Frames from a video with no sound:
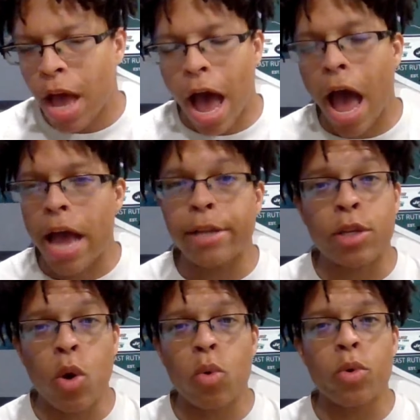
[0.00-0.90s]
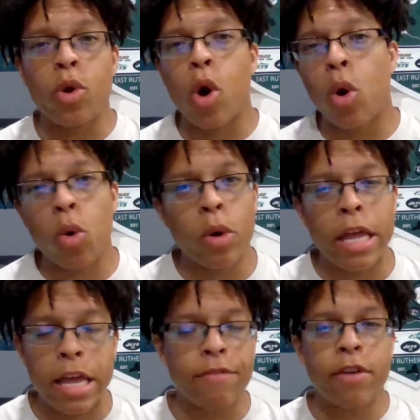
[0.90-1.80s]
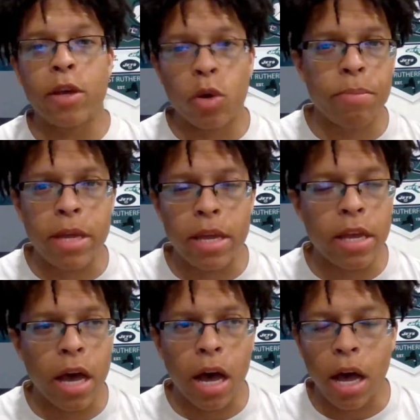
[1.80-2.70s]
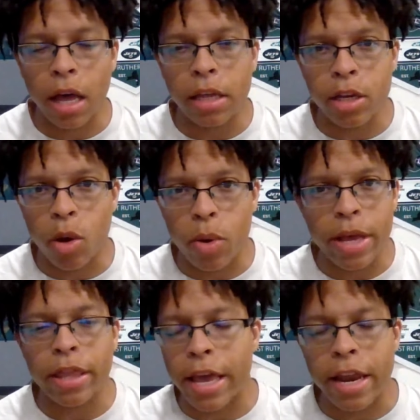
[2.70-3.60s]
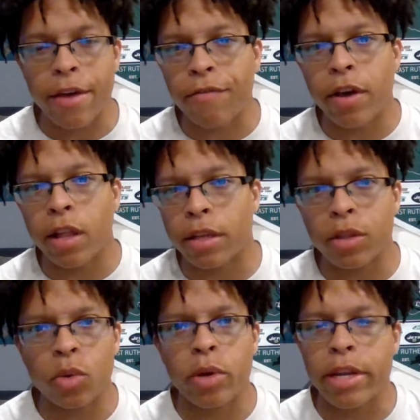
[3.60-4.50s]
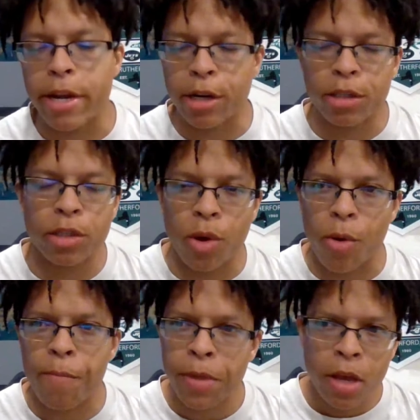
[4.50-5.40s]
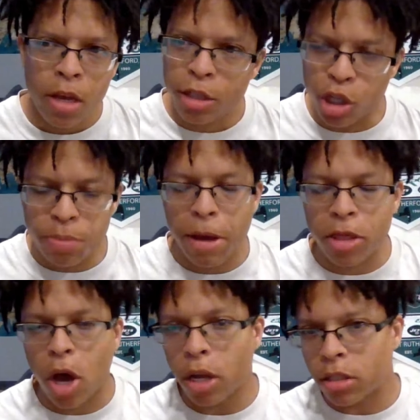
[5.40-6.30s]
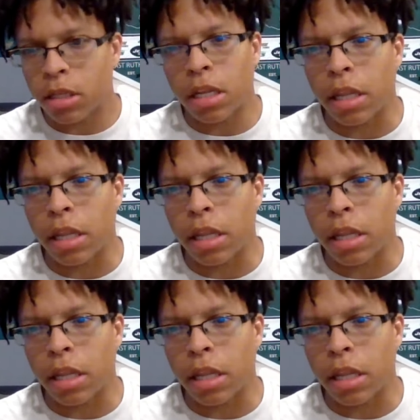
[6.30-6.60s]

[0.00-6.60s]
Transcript: I don't know if he'll be, uh, you know, in the NFL in three years. So, just my thoughts.